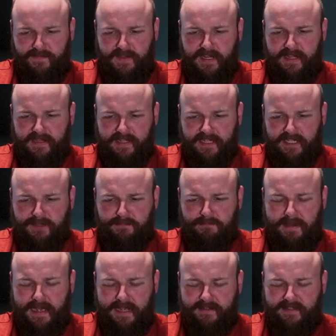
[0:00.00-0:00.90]
didn't
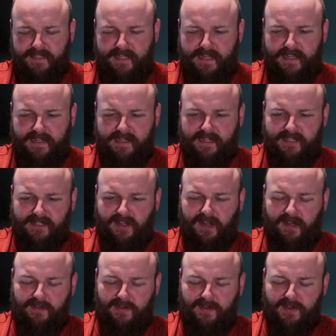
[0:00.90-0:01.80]
expect seeing this
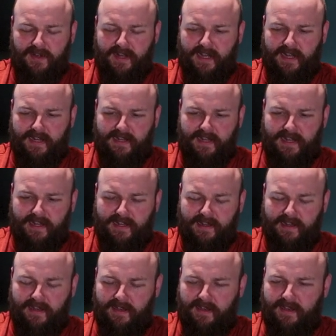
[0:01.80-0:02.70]
color and,
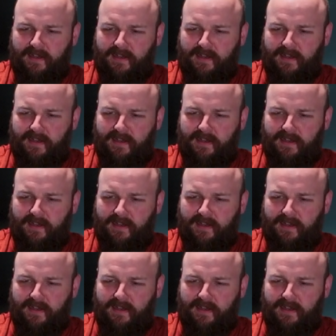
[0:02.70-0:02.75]
and